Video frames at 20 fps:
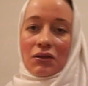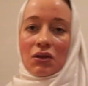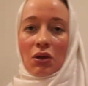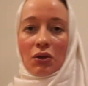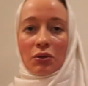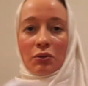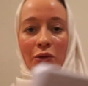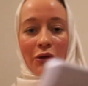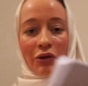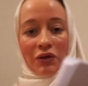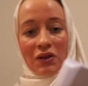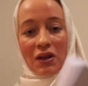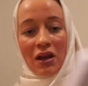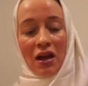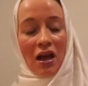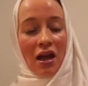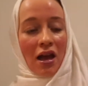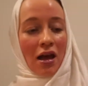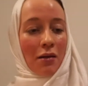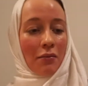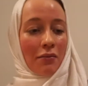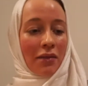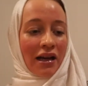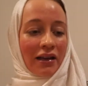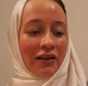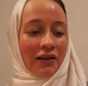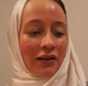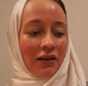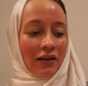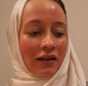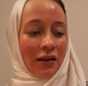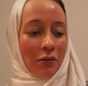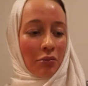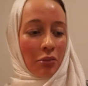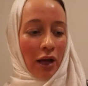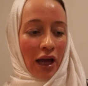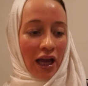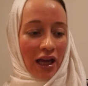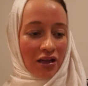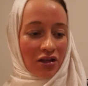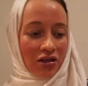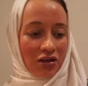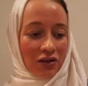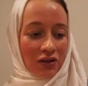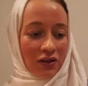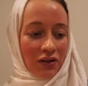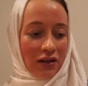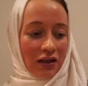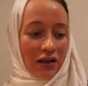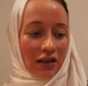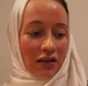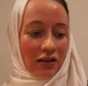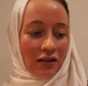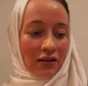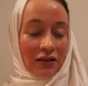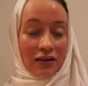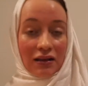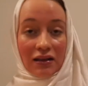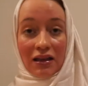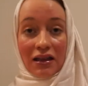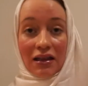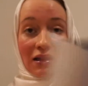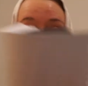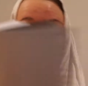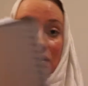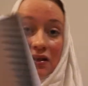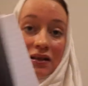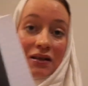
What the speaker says: notebooks, but the pages in these